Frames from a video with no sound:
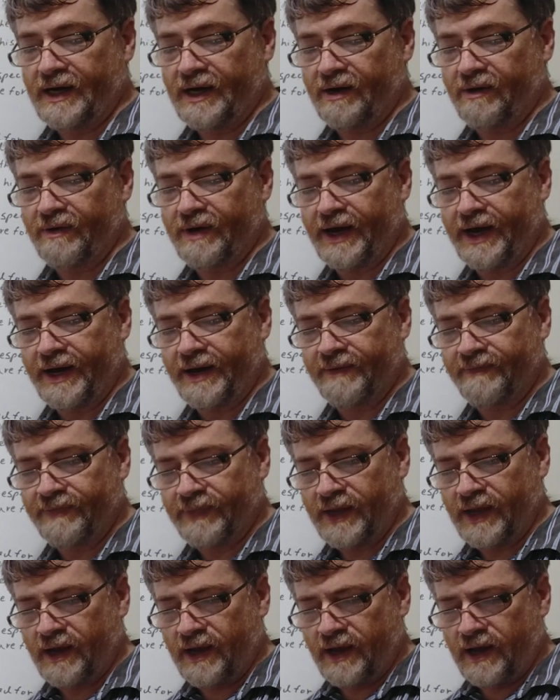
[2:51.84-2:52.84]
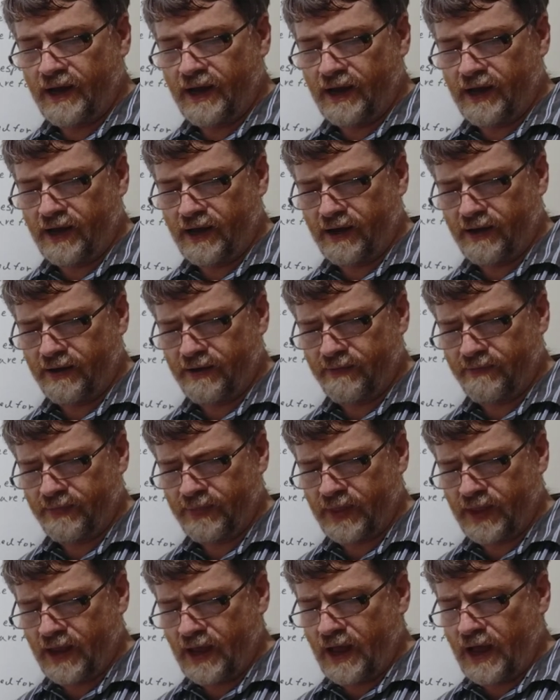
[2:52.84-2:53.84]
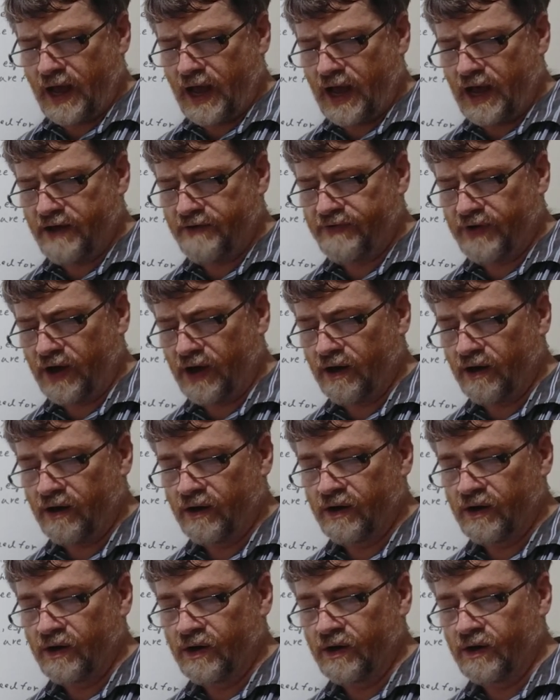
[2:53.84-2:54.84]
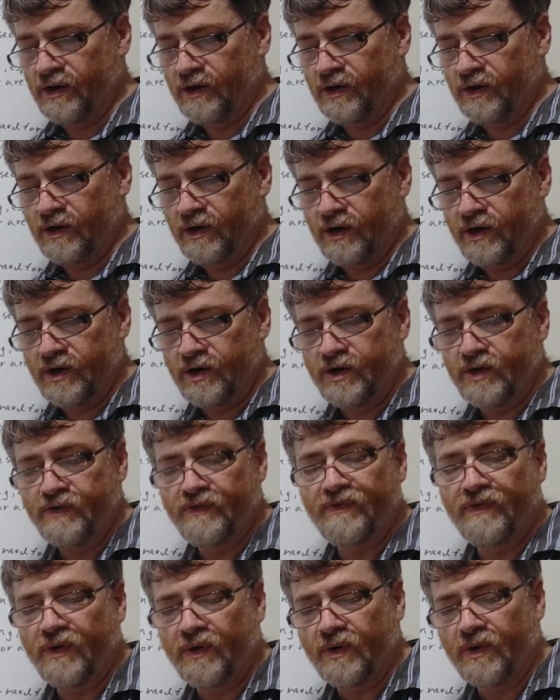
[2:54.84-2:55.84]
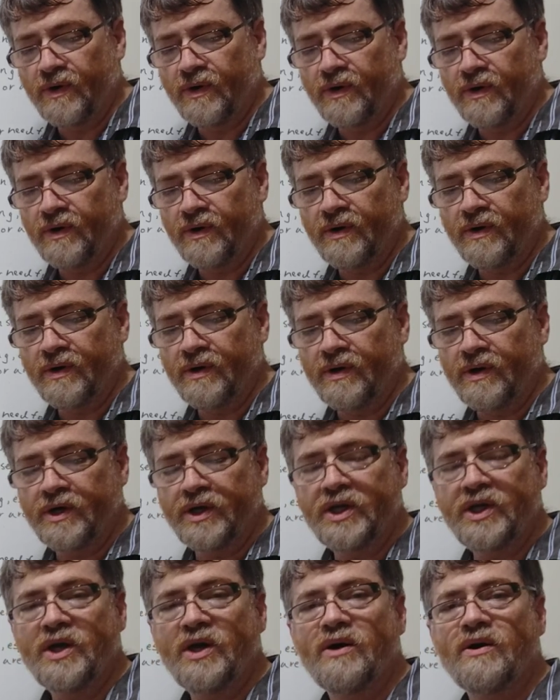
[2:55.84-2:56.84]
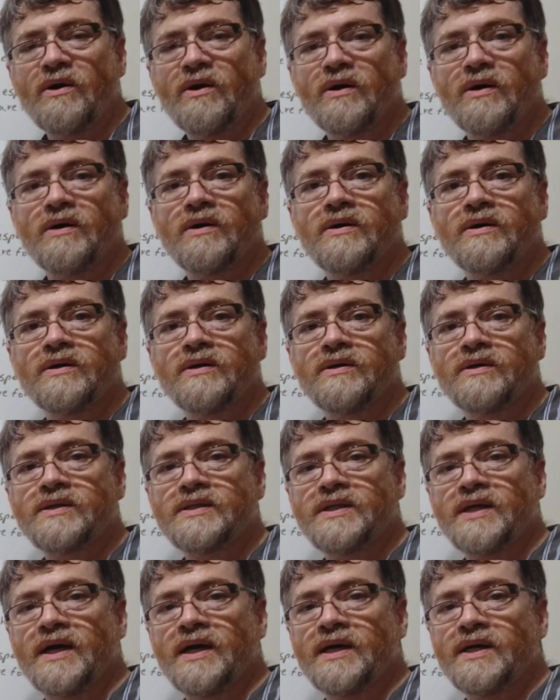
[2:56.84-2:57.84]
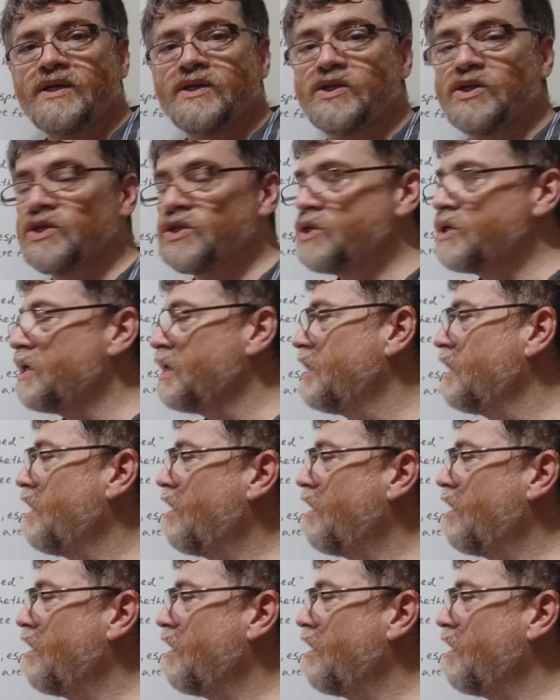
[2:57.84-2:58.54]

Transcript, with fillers: Okay. Uh, I've hungered for your touch.